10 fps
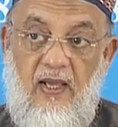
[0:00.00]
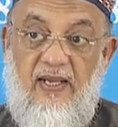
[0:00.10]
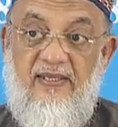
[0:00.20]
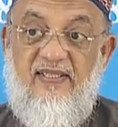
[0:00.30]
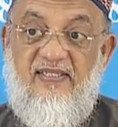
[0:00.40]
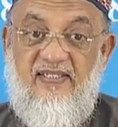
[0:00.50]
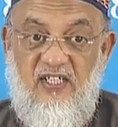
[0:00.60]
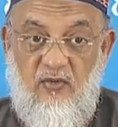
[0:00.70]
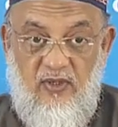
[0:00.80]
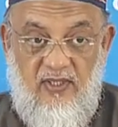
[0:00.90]
And then
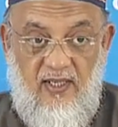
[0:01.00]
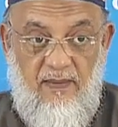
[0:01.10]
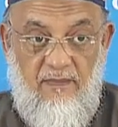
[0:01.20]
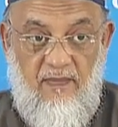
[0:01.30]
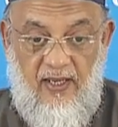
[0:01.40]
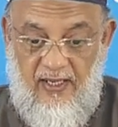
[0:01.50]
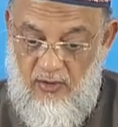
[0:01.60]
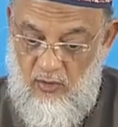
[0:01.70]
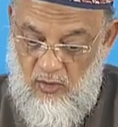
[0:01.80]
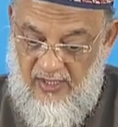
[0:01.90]
sit with them
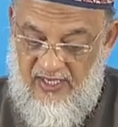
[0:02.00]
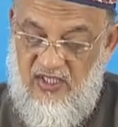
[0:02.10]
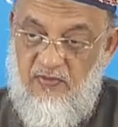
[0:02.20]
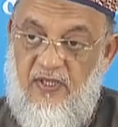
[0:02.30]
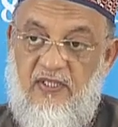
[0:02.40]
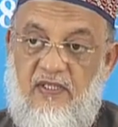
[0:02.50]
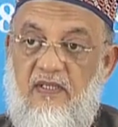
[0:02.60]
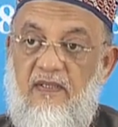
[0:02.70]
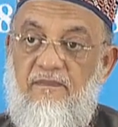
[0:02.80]
and look at this budget.